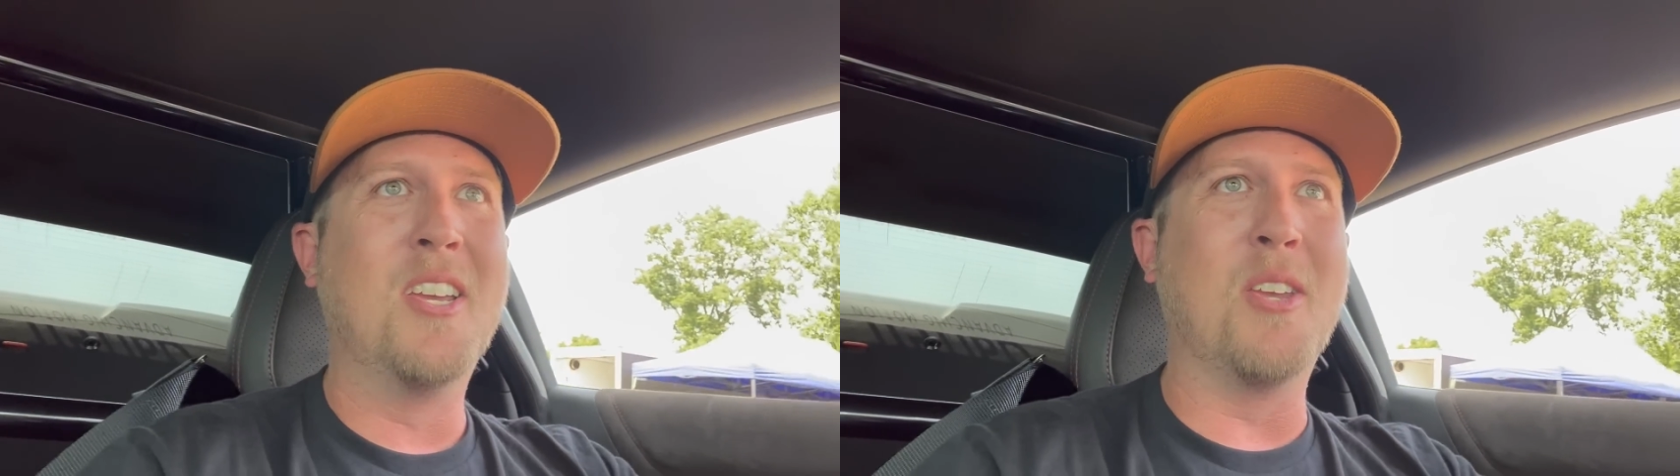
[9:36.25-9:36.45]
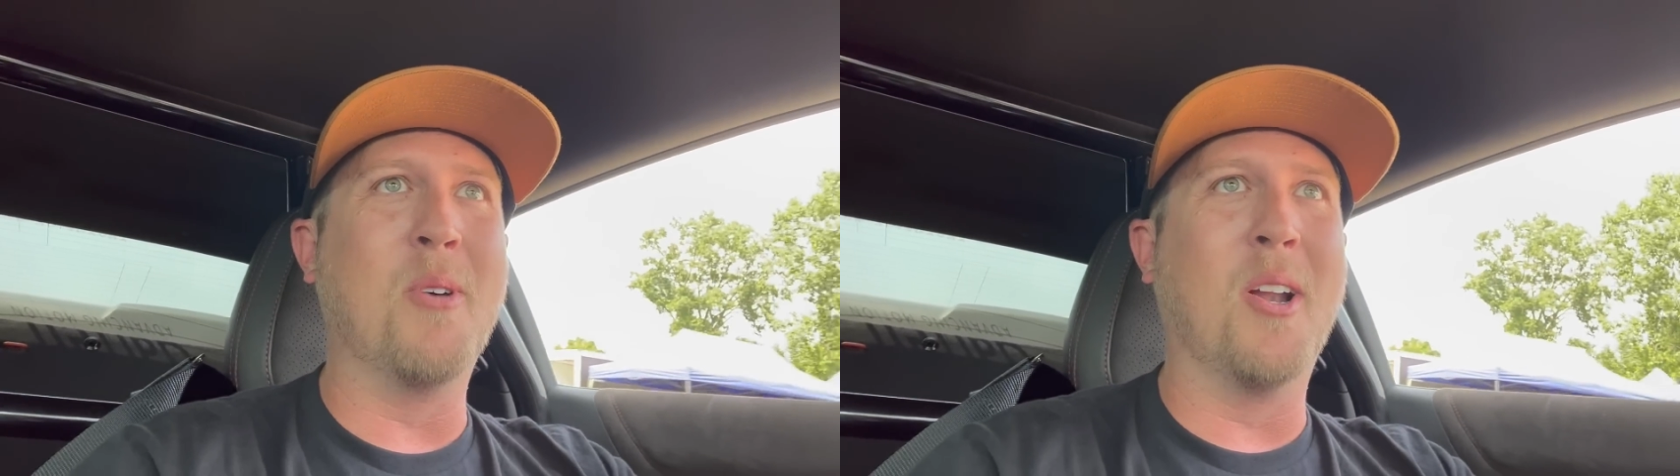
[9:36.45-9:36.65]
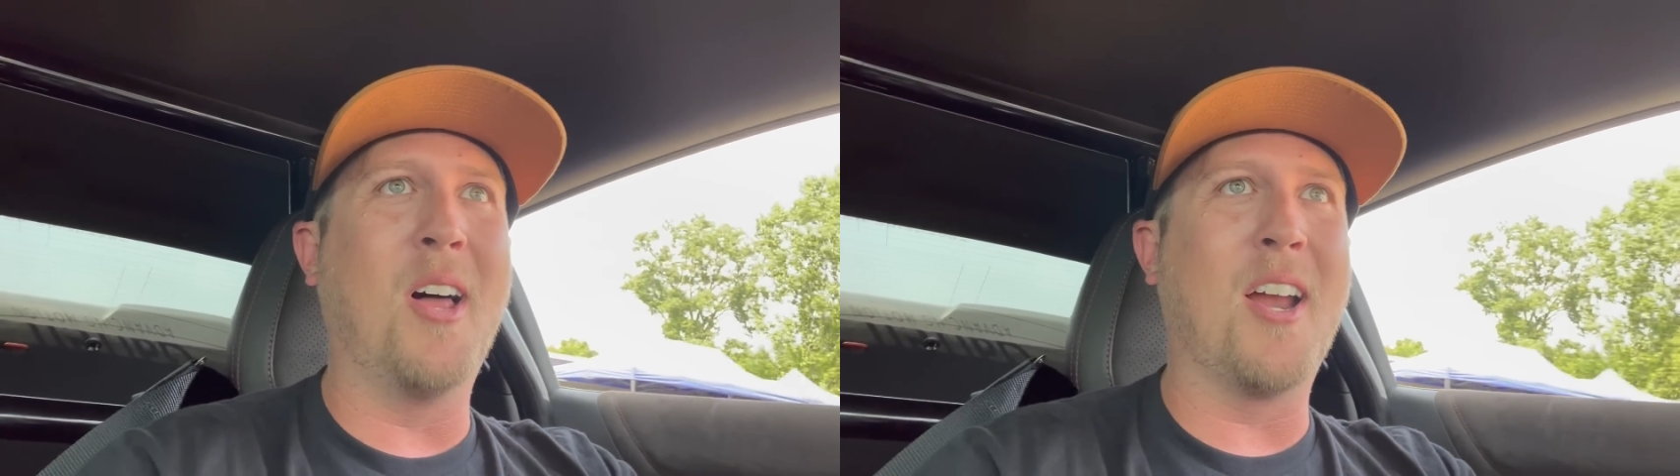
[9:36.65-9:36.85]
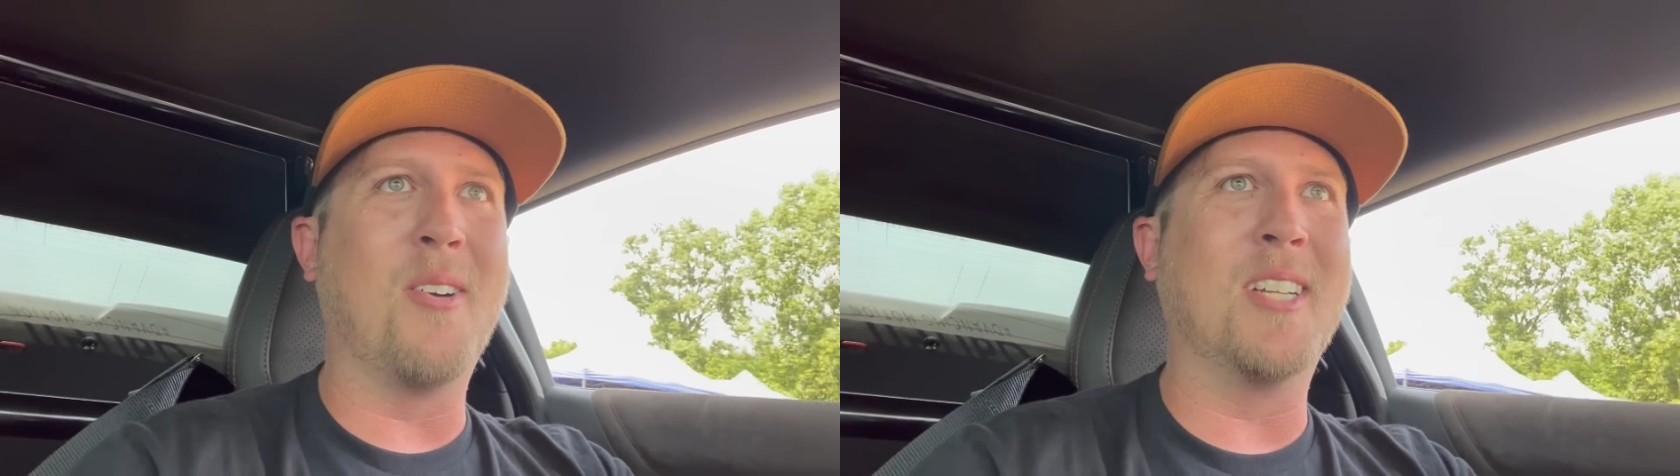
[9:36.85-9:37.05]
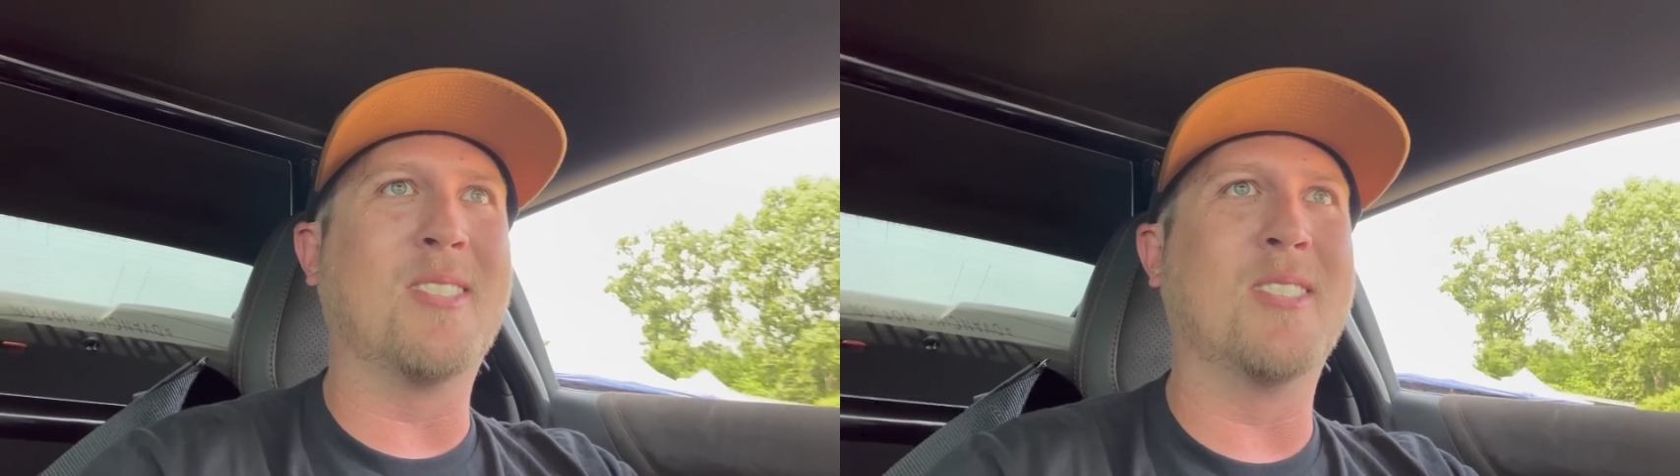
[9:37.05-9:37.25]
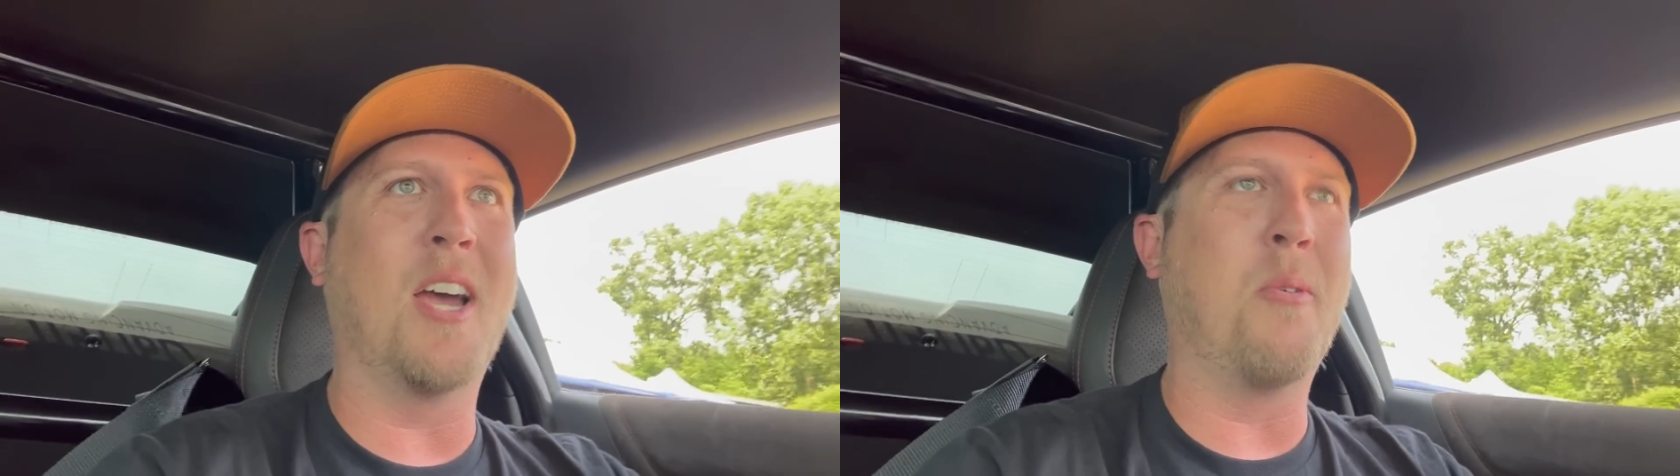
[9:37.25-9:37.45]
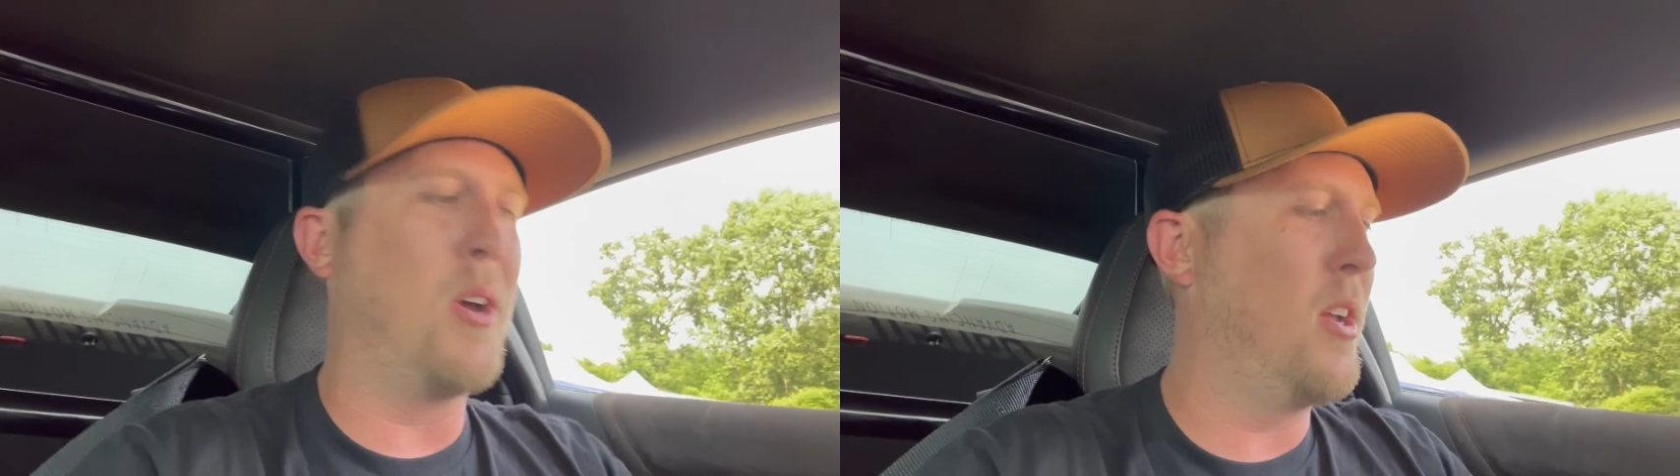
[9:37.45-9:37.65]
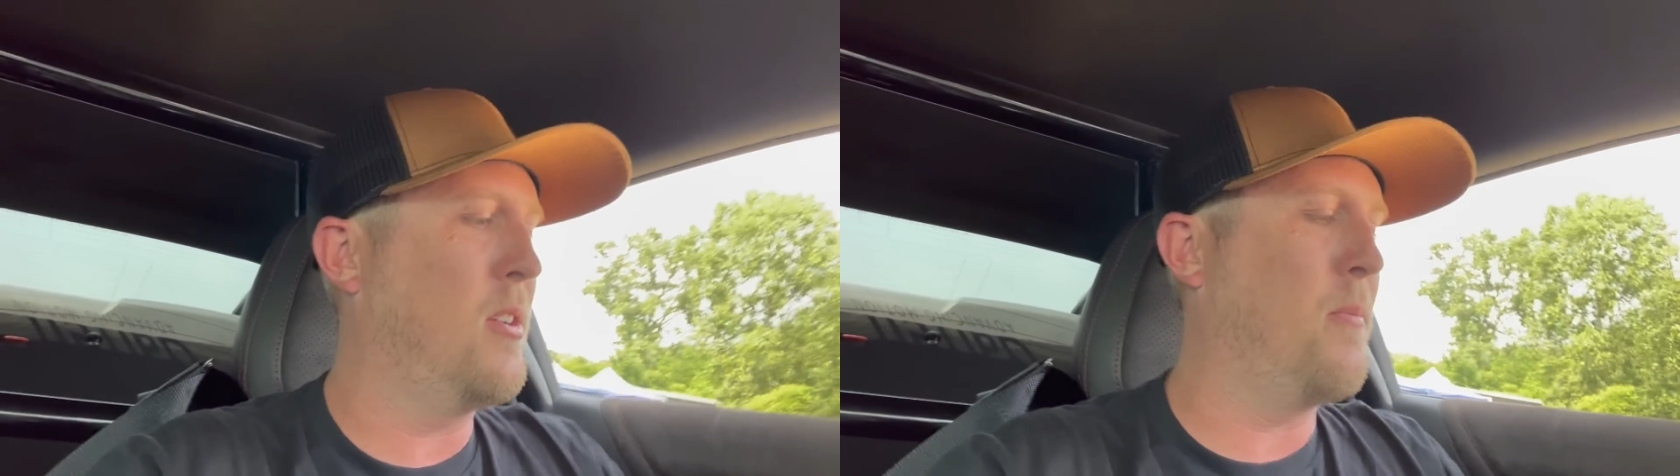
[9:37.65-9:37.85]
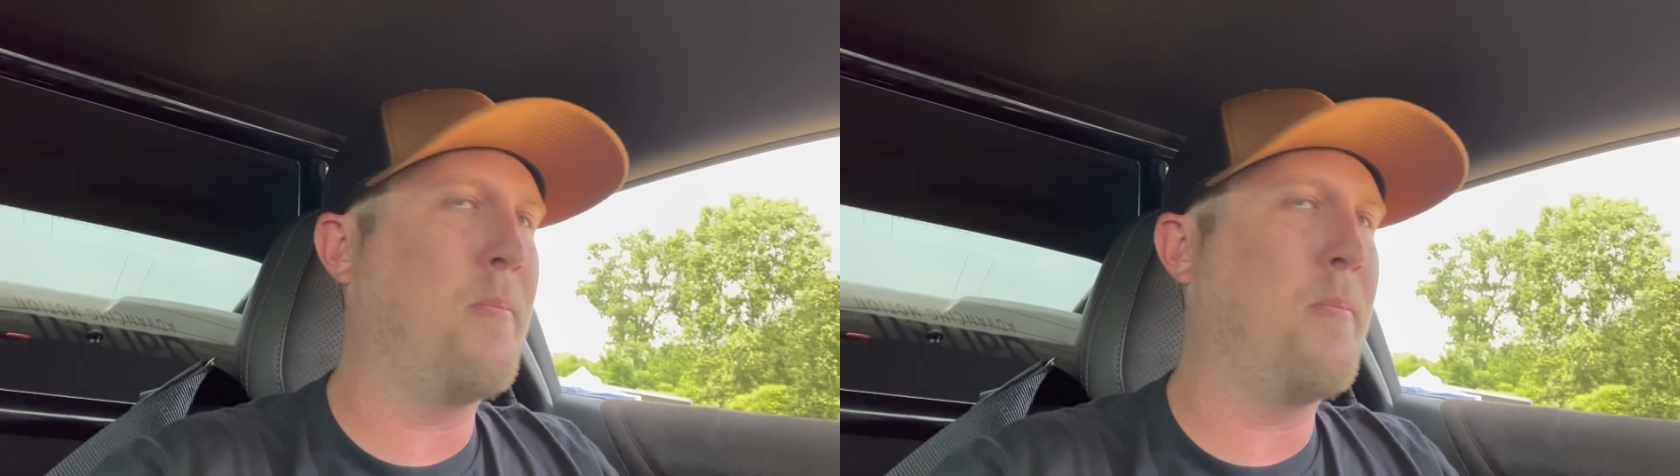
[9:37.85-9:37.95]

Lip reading: you win a lot of races that way.